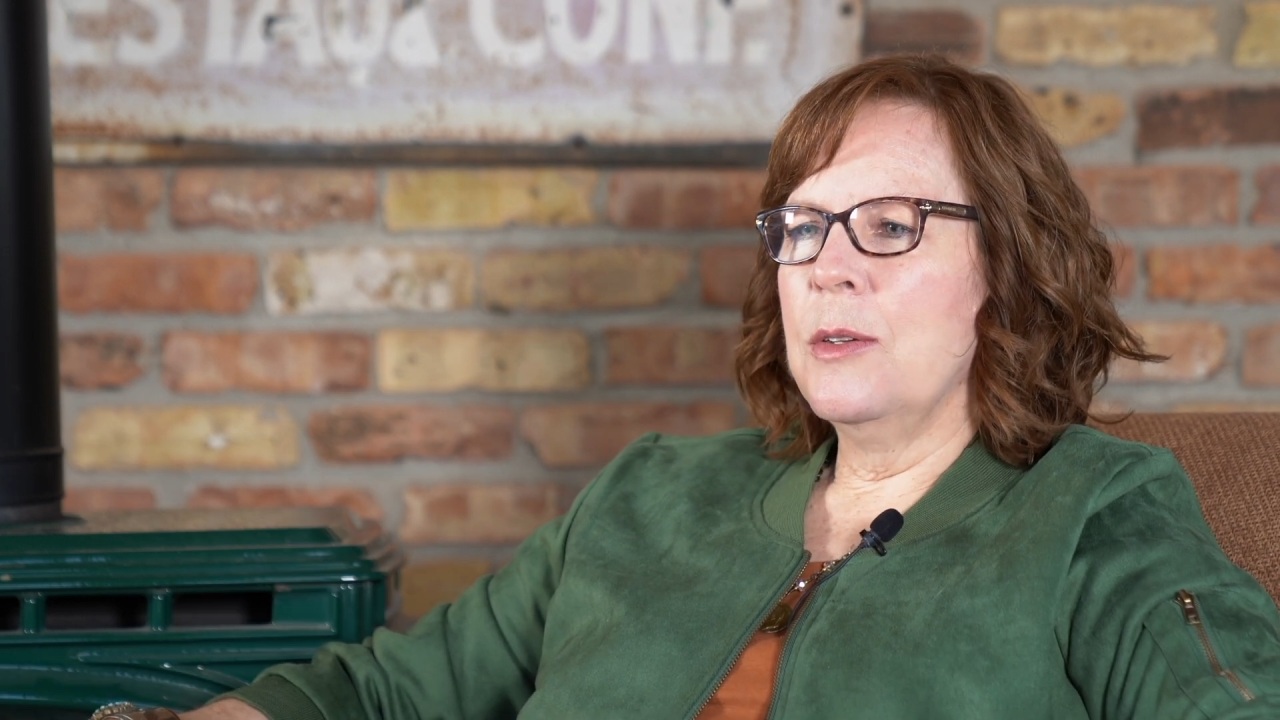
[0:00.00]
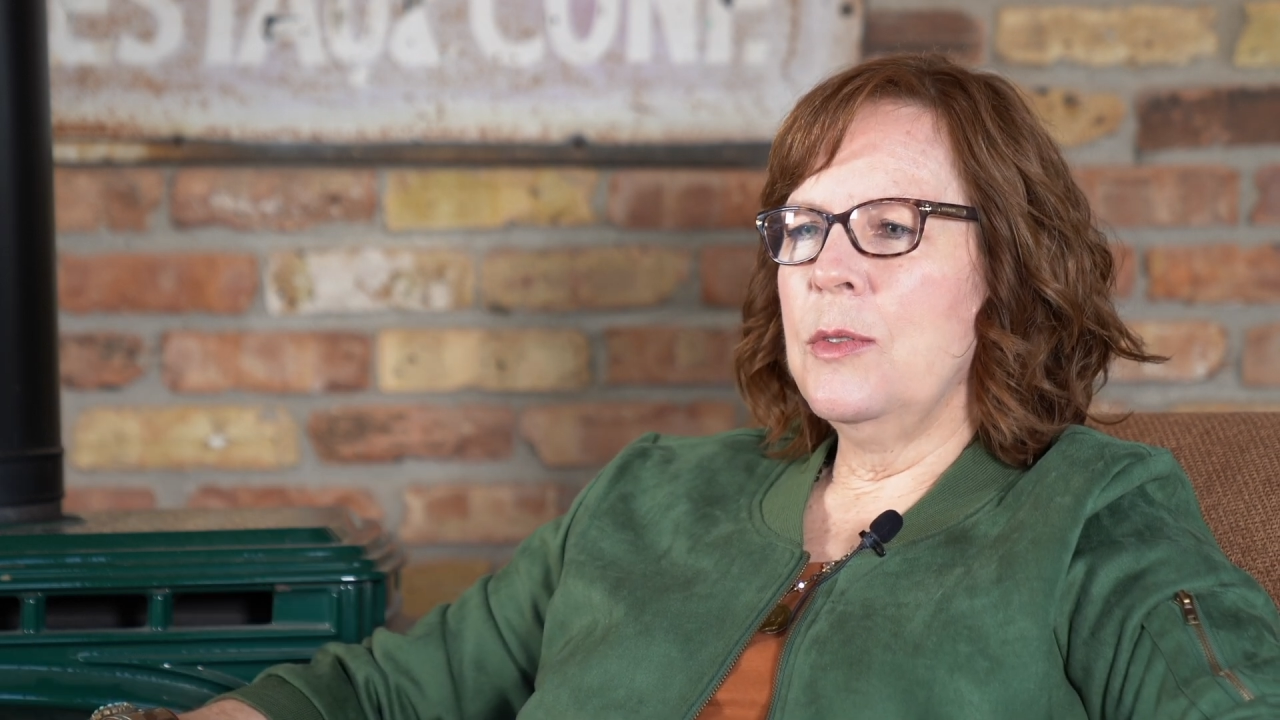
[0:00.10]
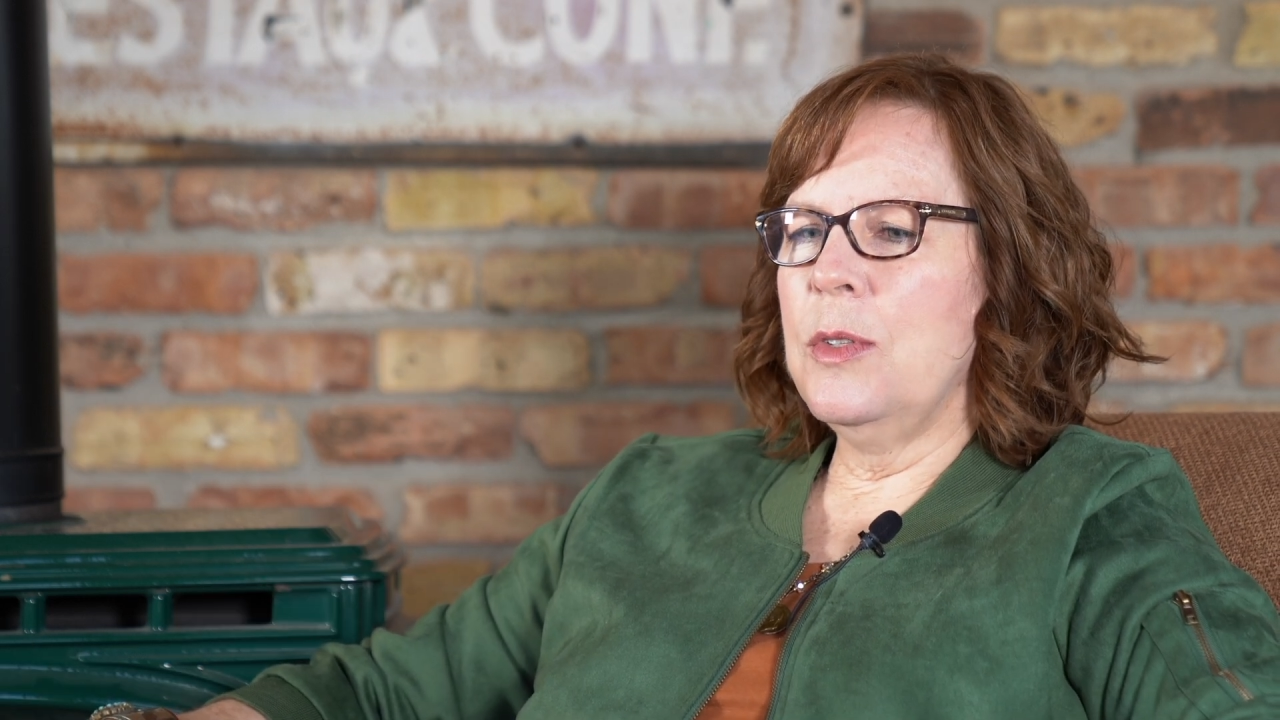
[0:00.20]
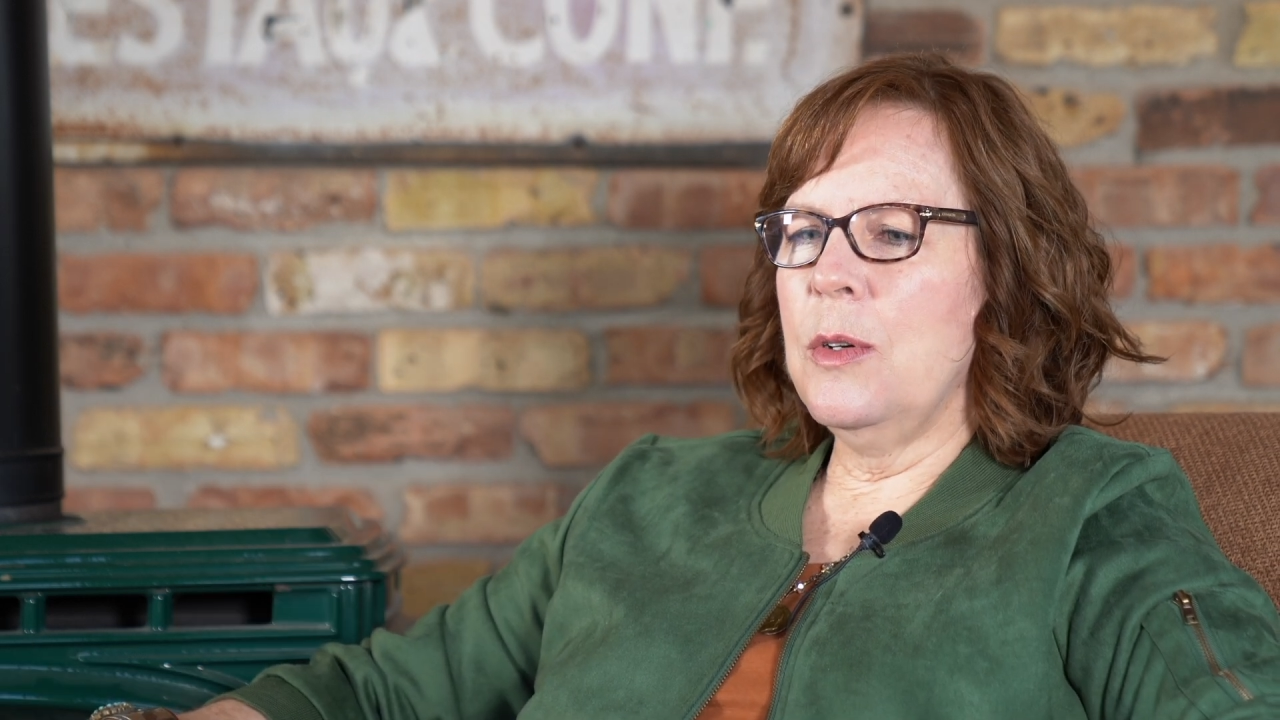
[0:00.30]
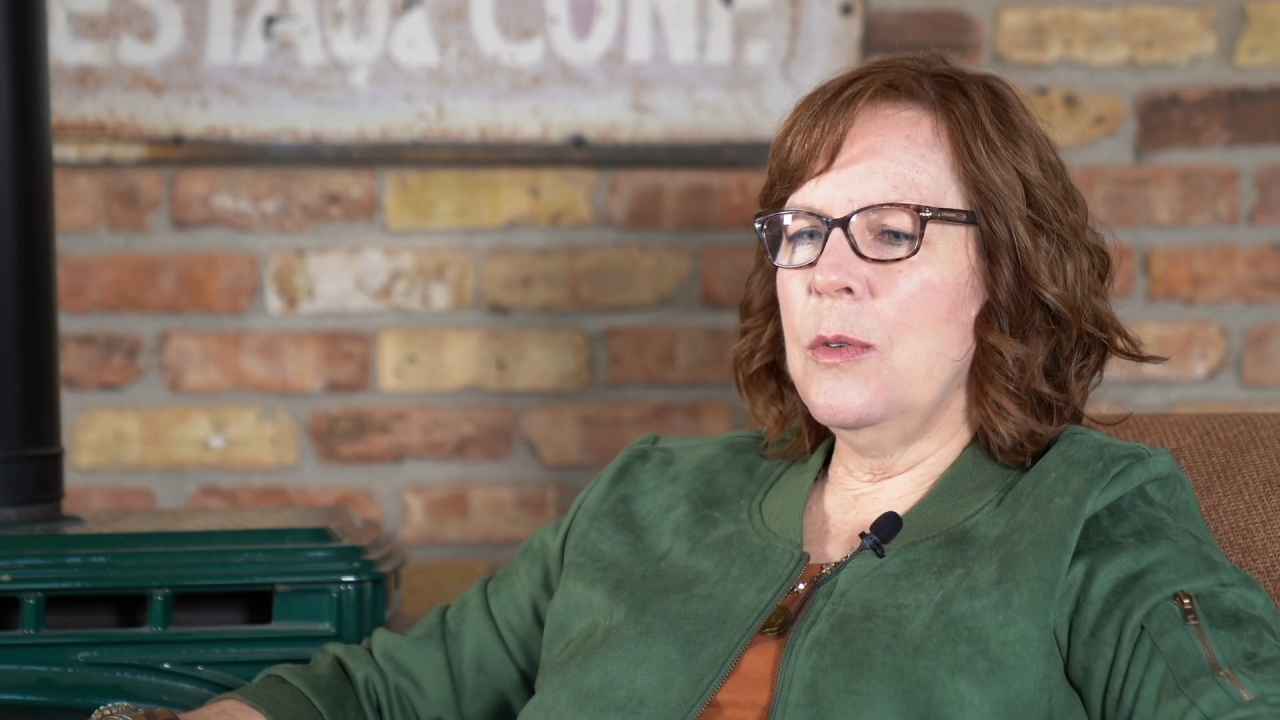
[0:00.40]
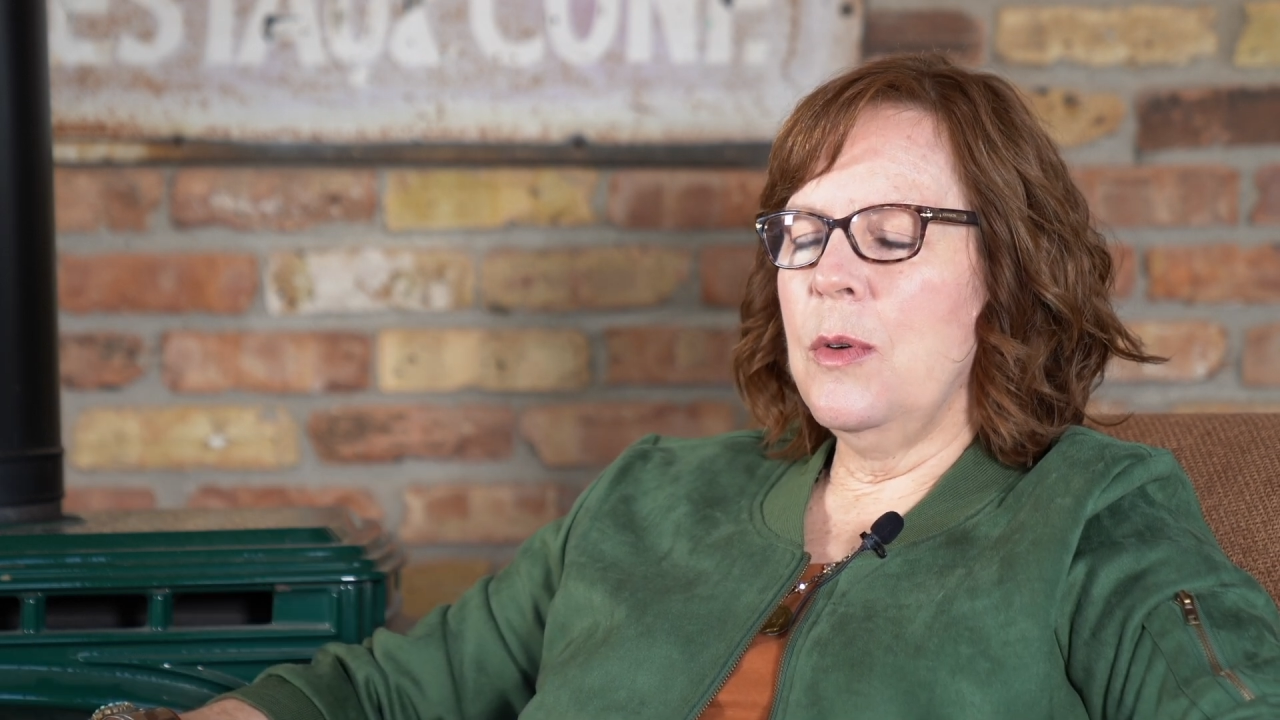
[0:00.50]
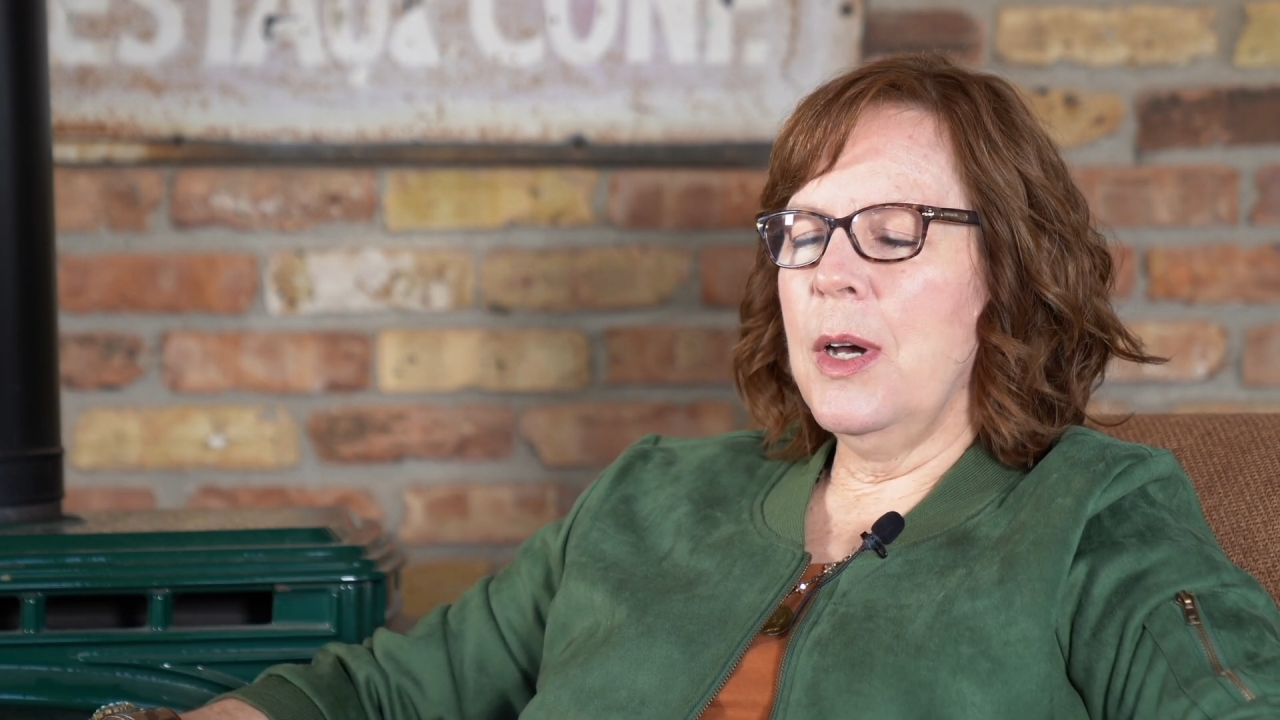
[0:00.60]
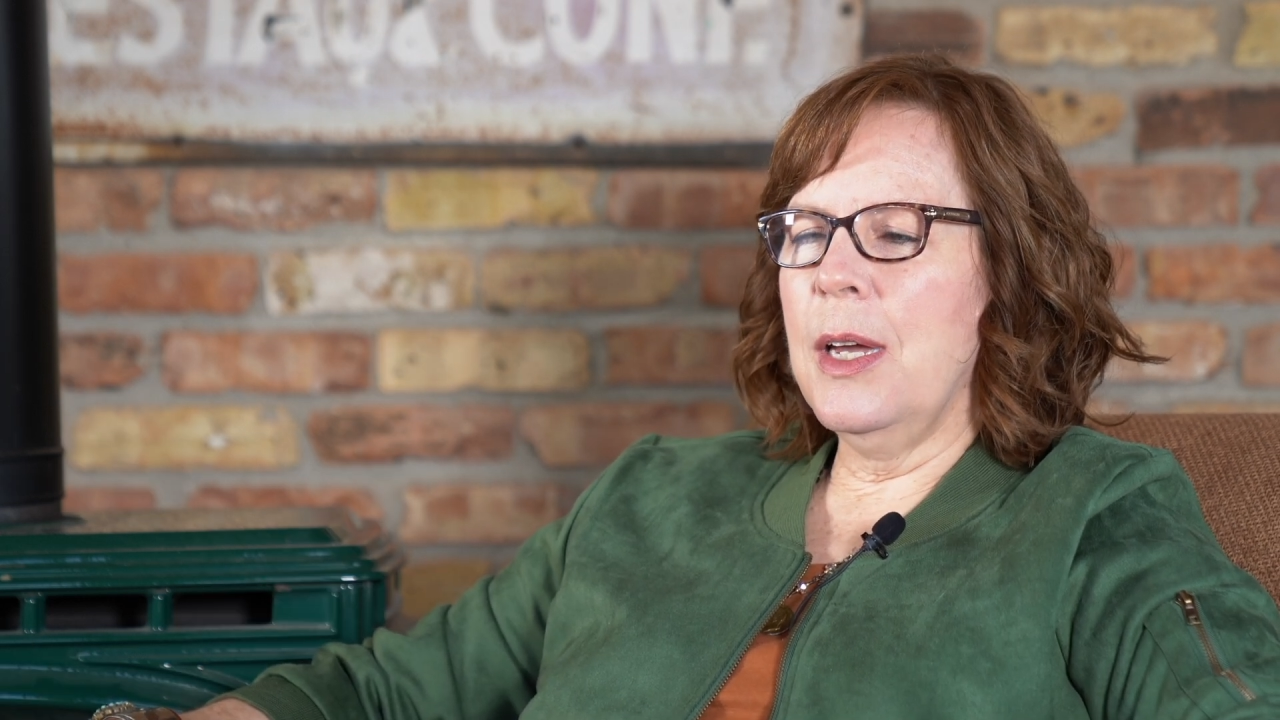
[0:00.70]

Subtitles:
So